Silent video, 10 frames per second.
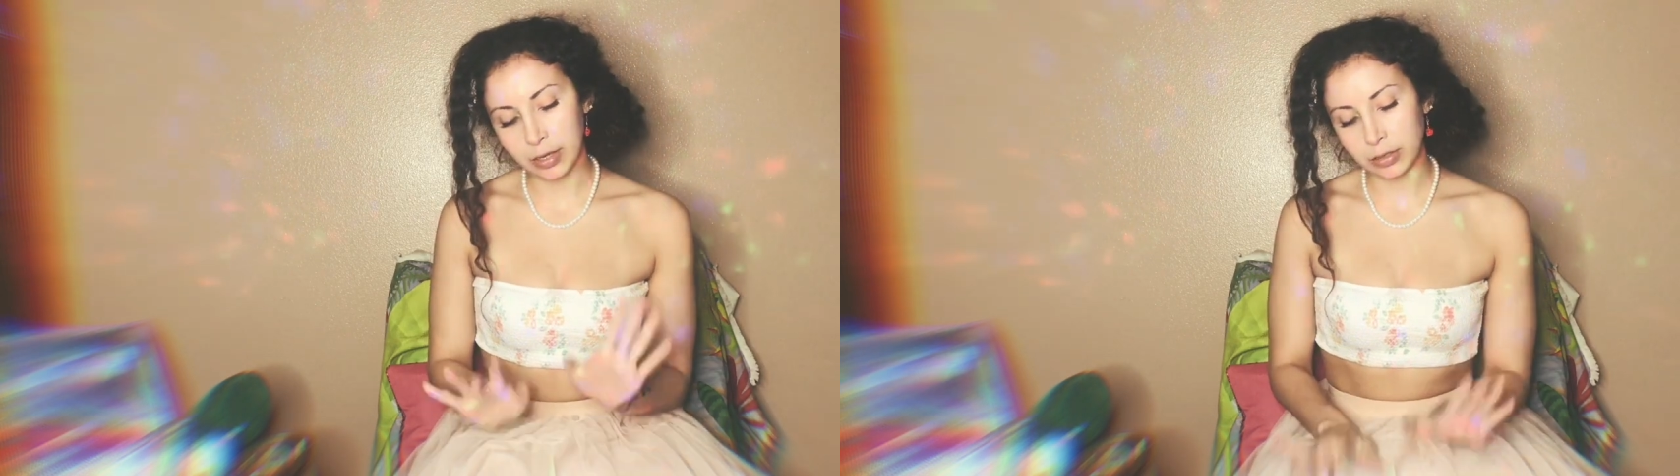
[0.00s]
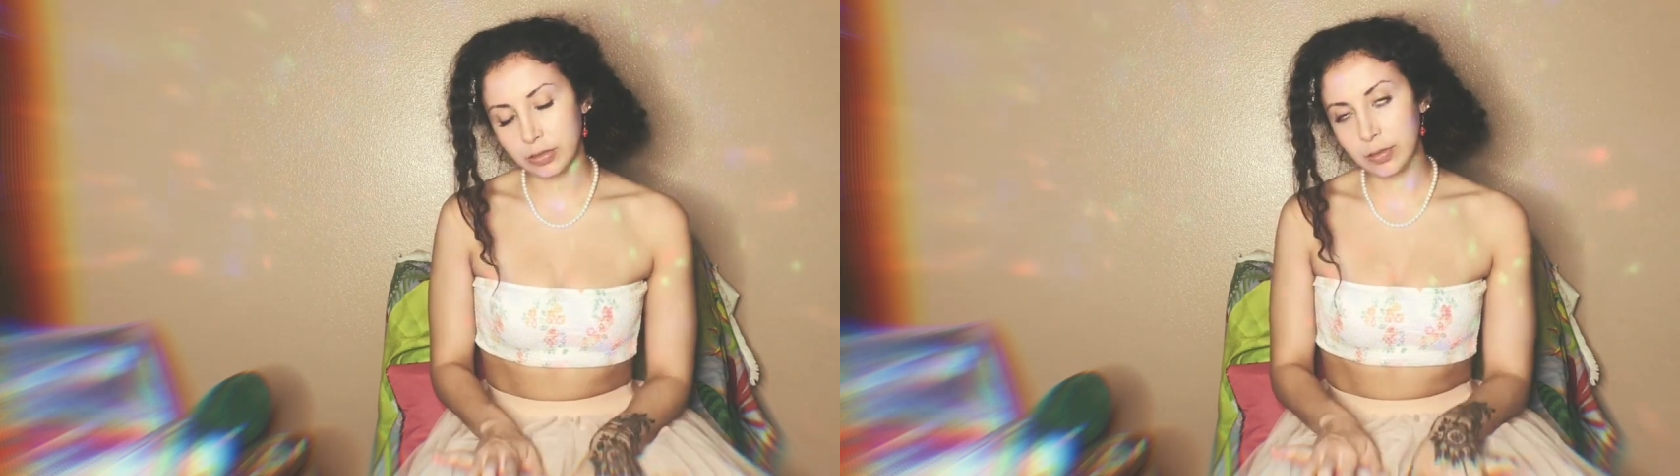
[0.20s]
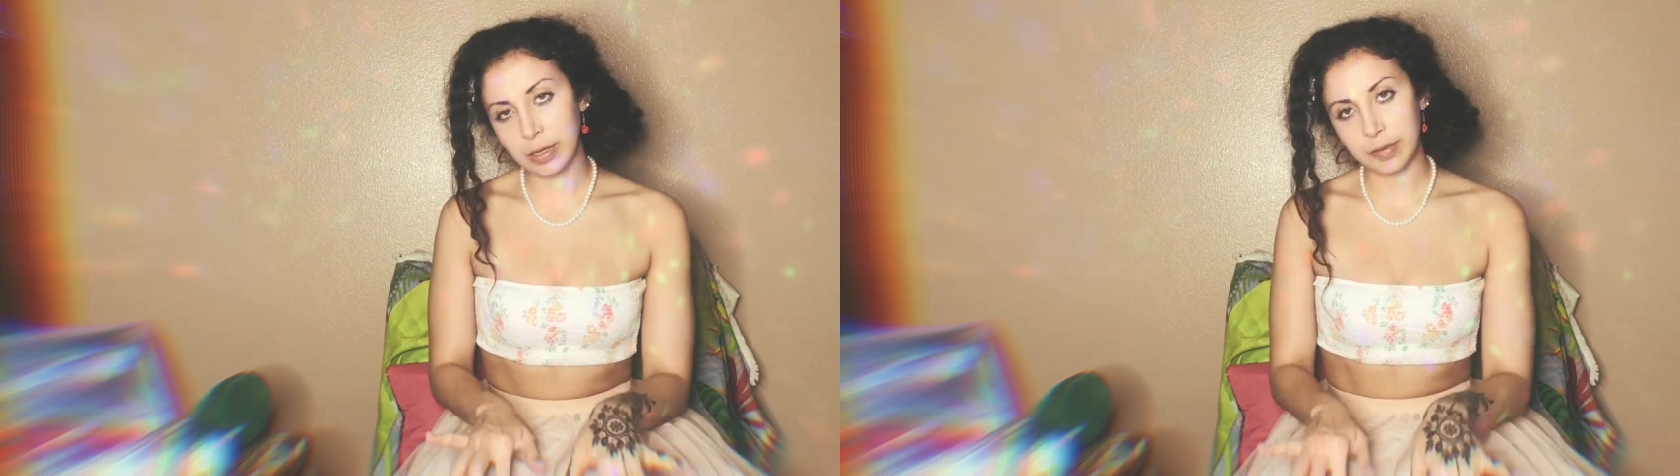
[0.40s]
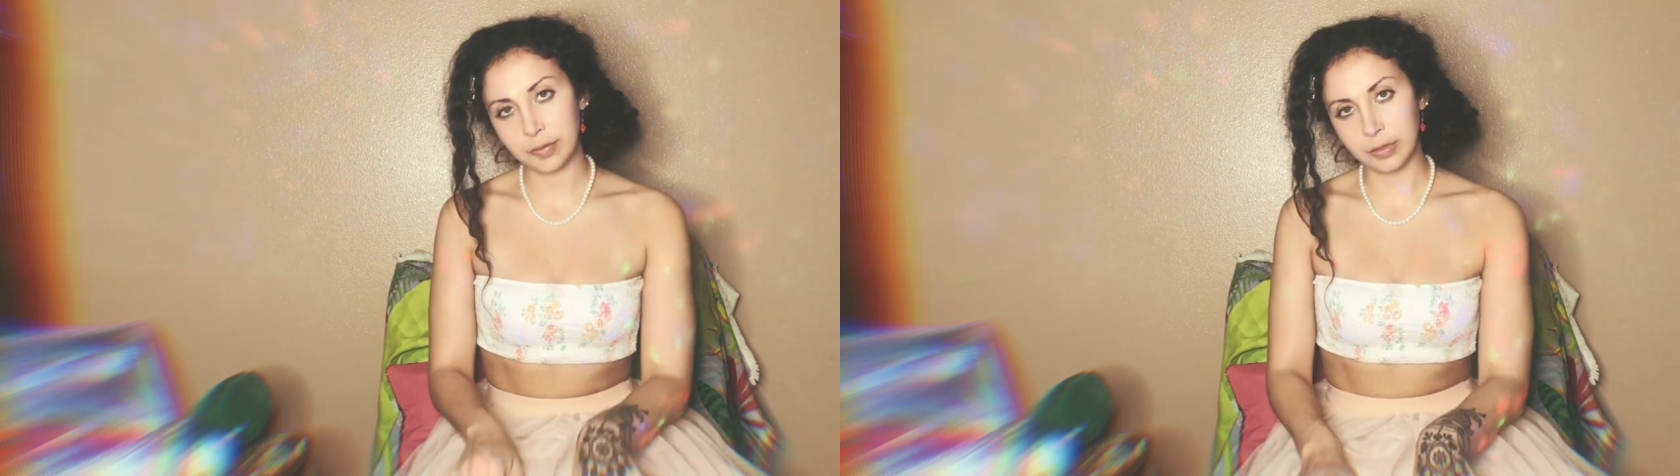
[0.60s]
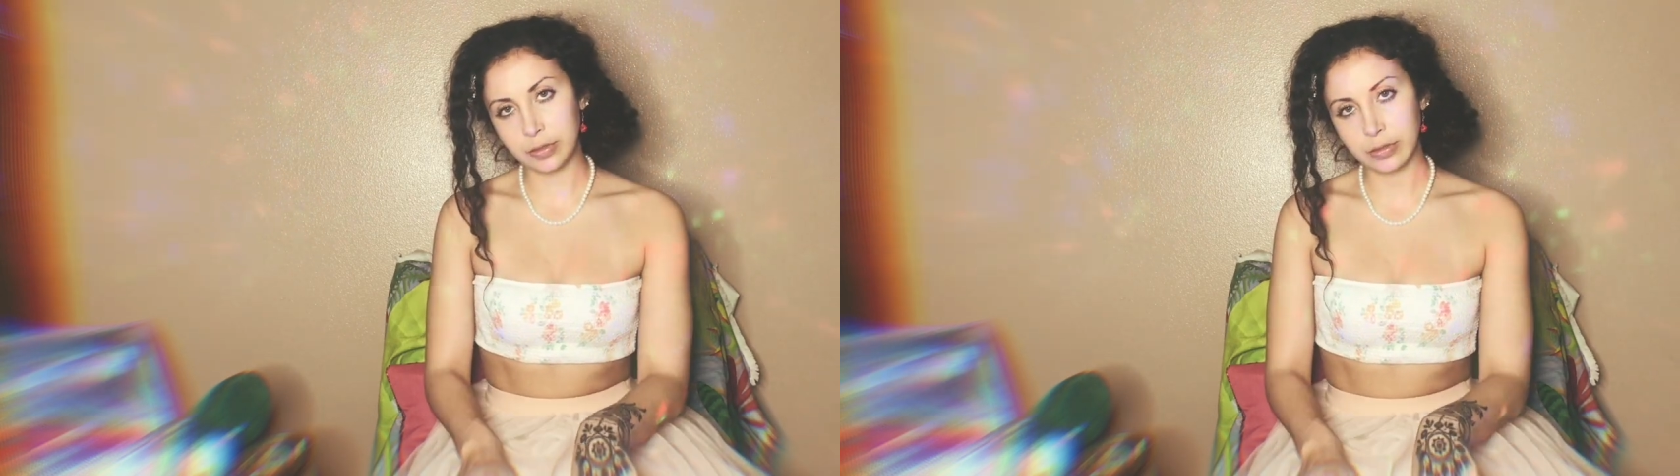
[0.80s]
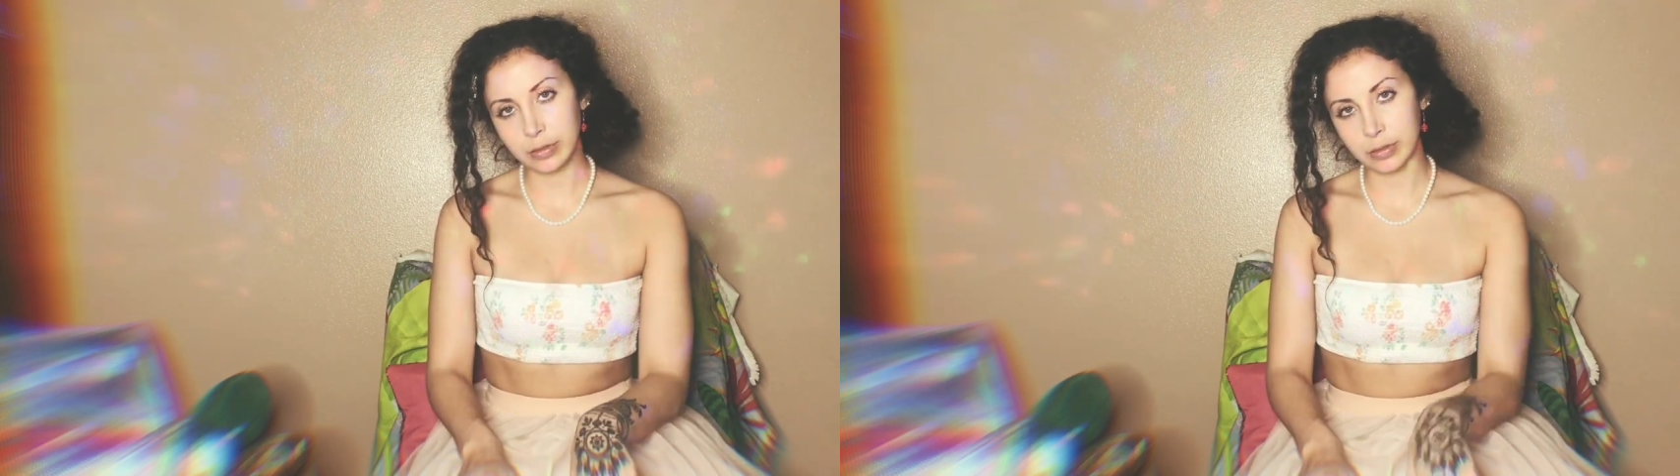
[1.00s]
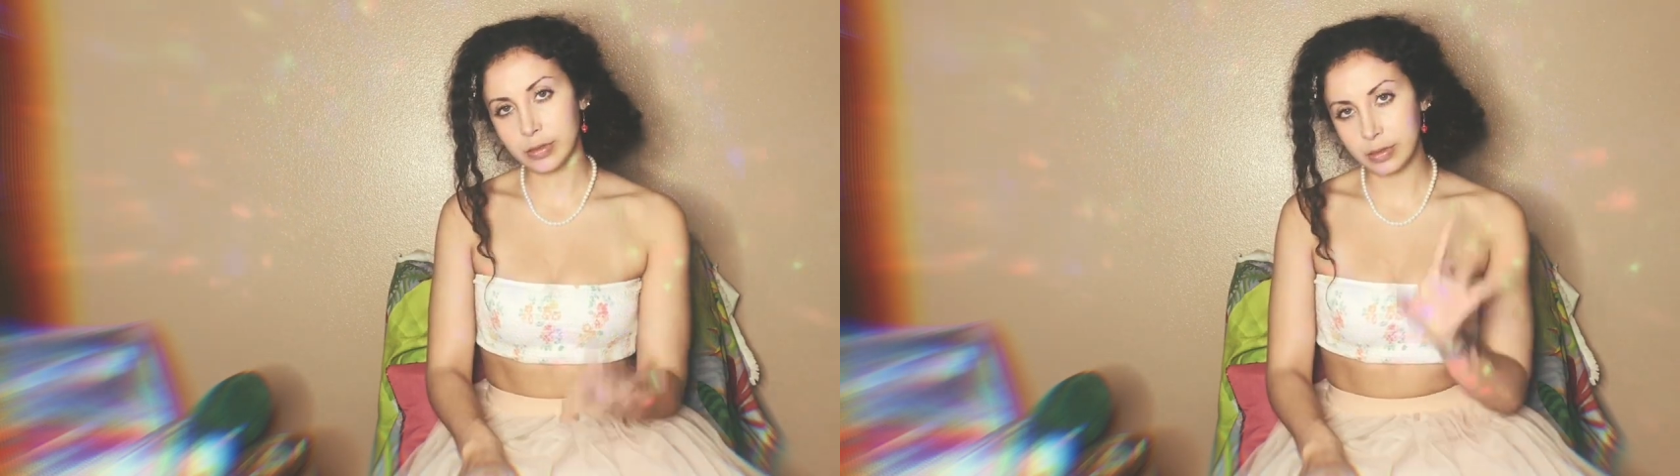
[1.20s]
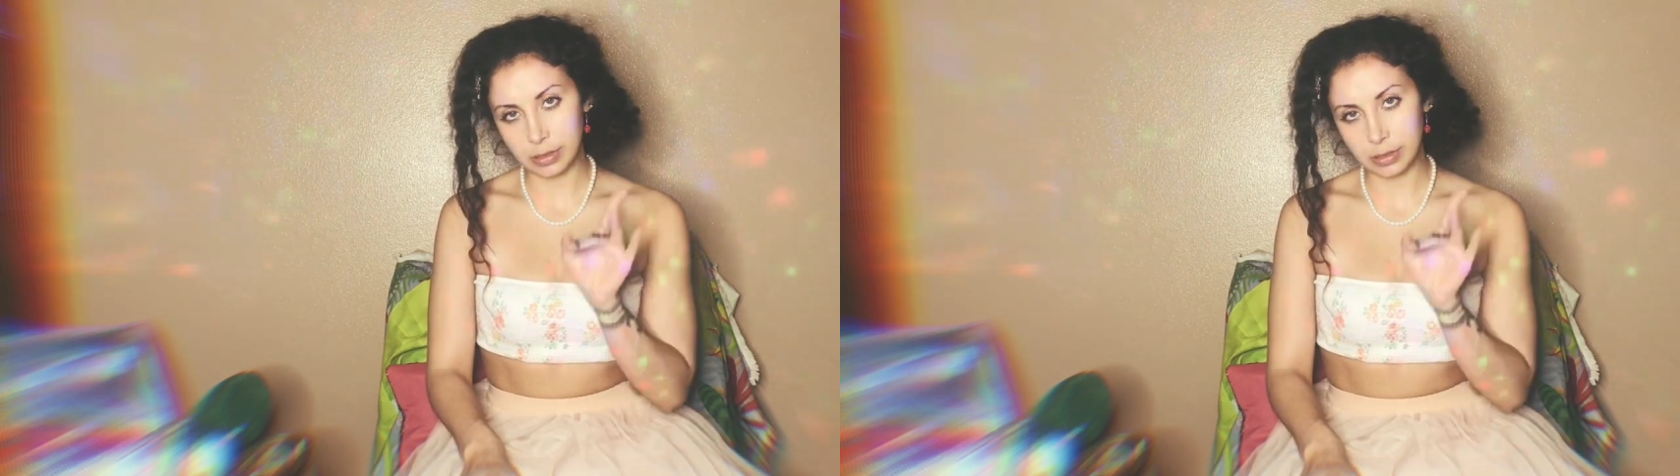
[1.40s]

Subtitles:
on the 21st